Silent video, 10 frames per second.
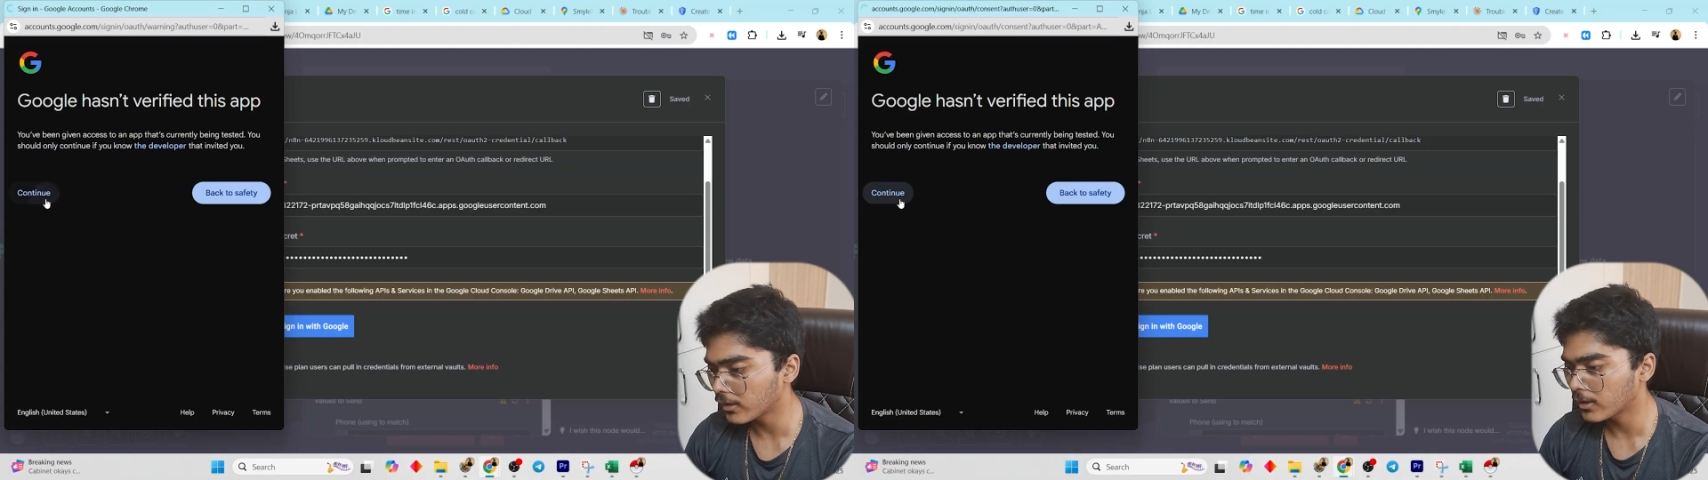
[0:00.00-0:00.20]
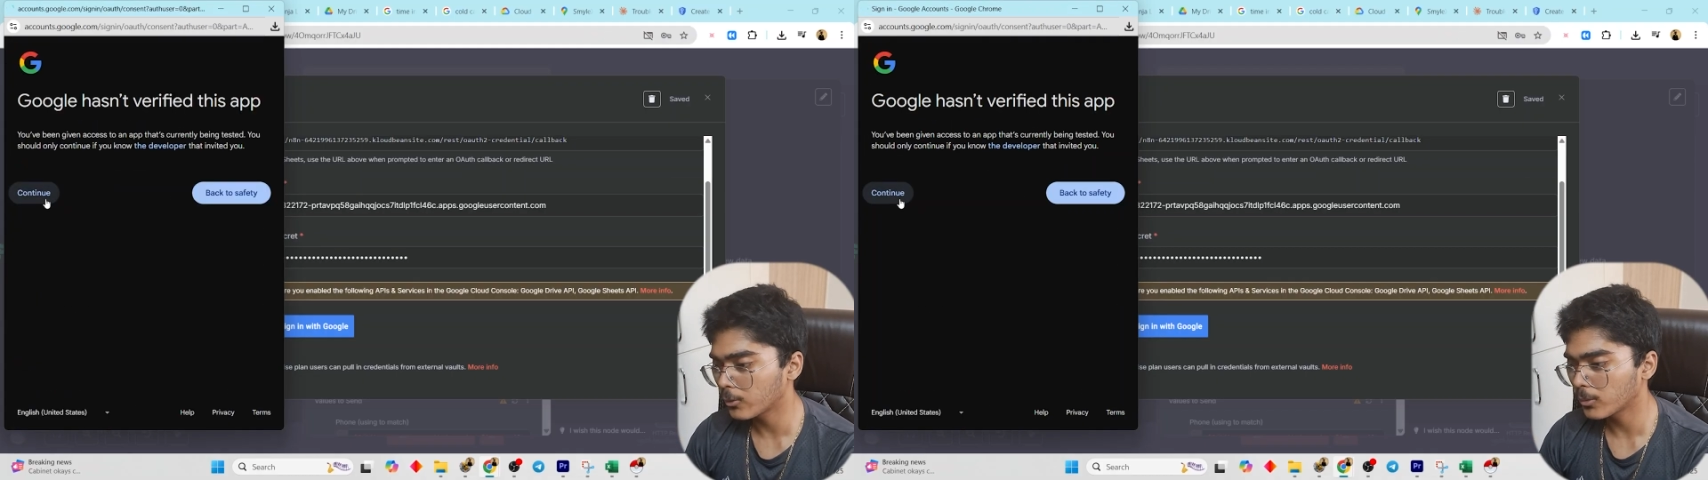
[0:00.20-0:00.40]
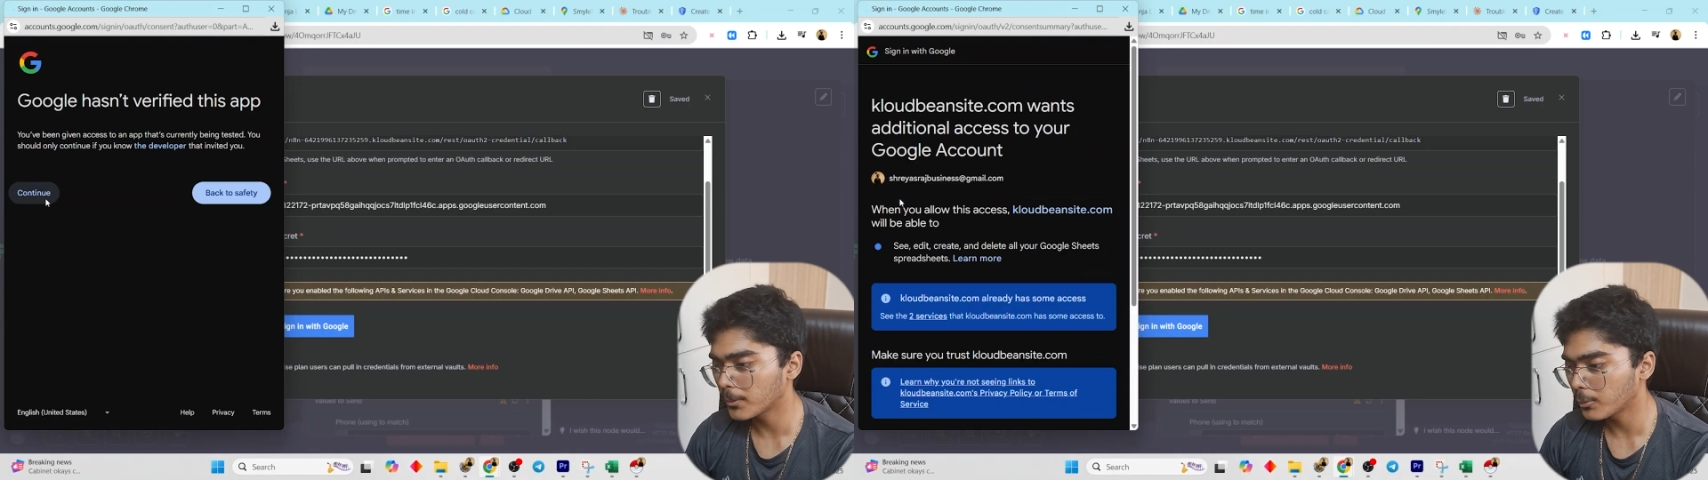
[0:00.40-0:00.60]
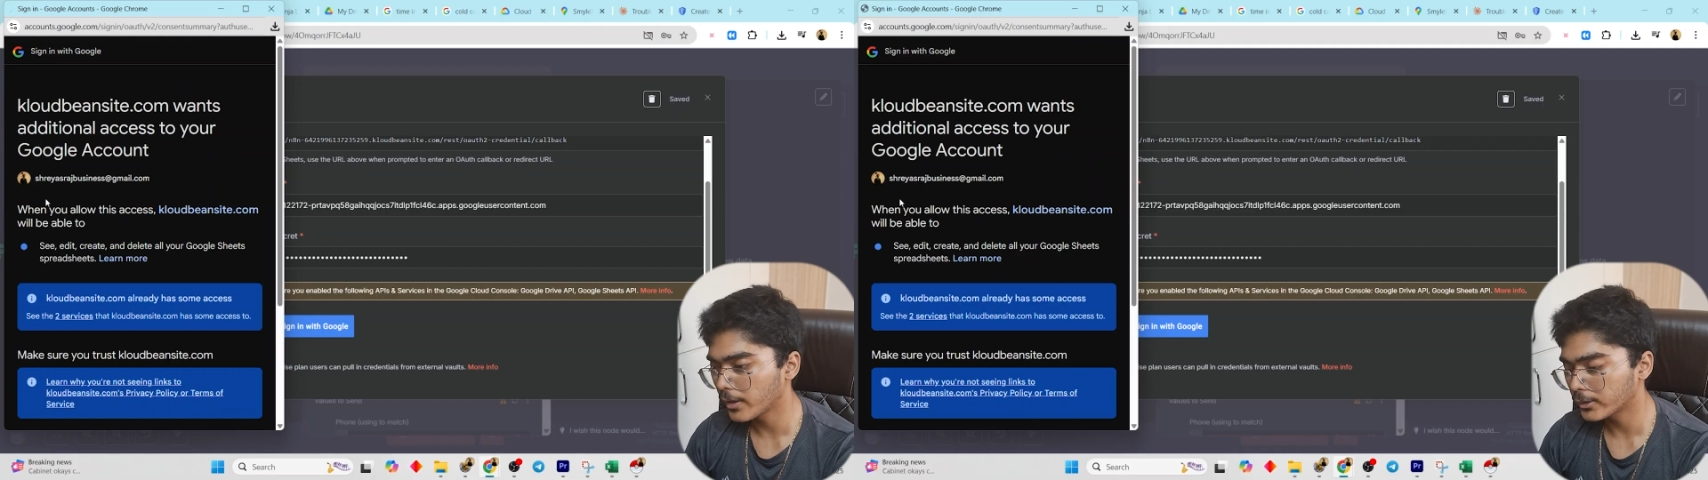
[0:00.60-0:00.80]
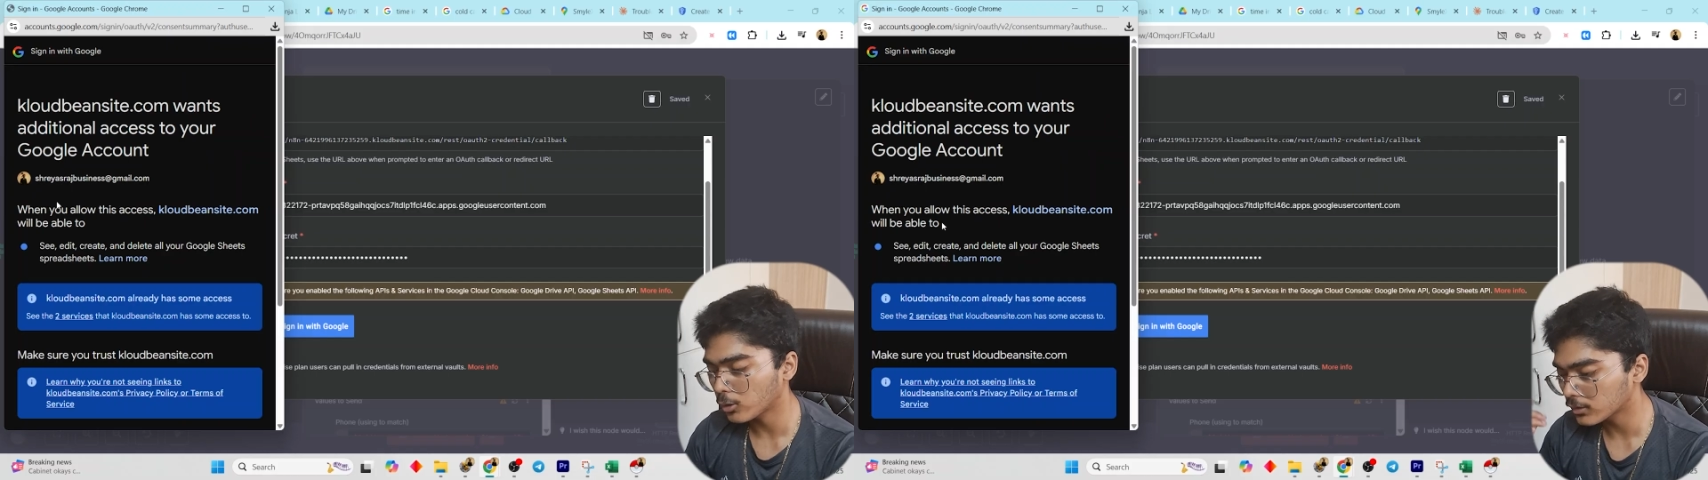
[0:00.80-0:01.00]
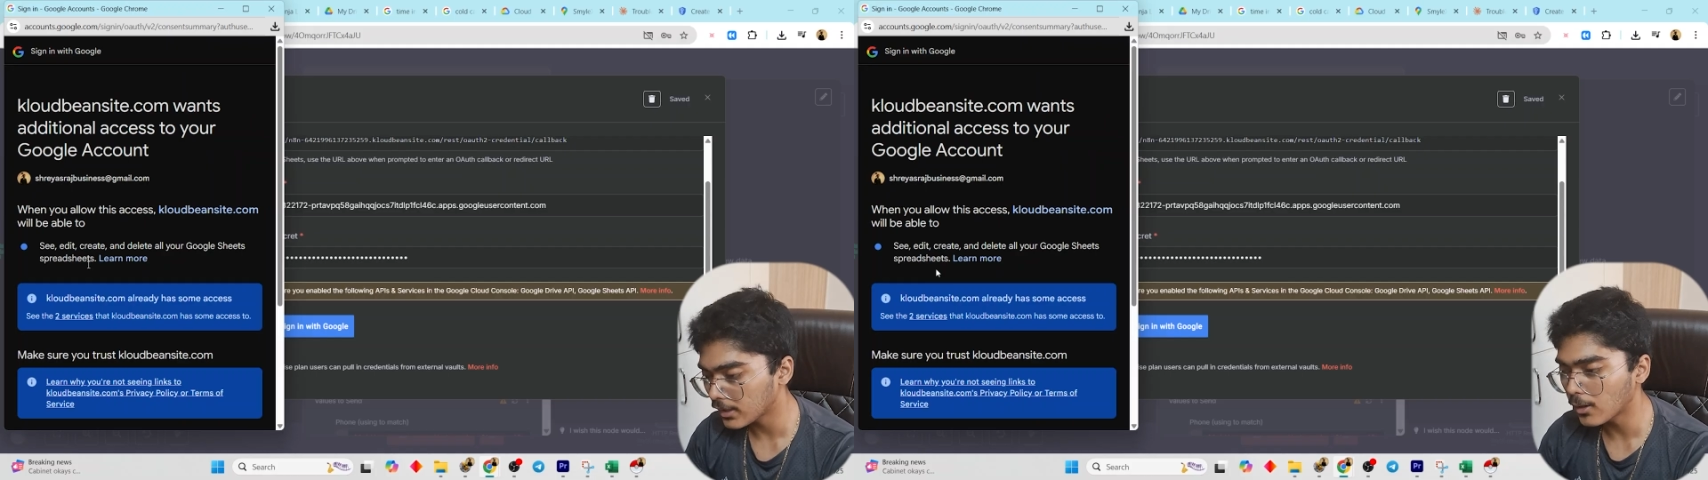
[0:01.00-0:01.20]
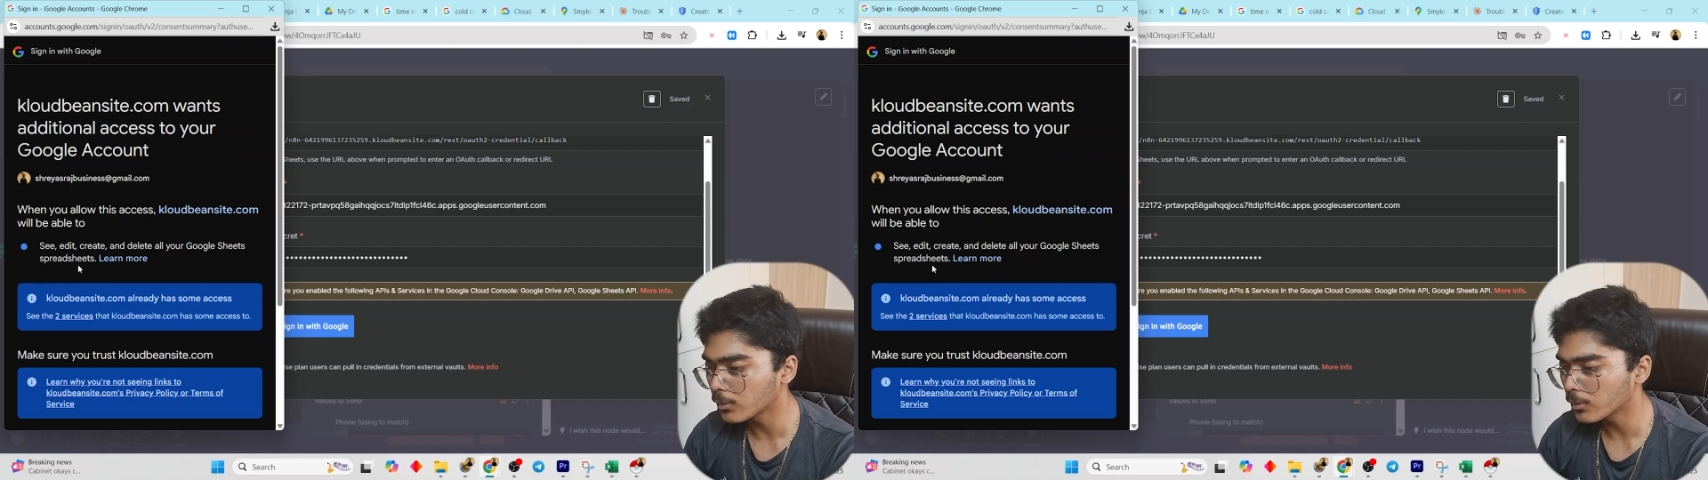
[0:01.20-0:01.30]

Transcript: you could be doing it on cloud.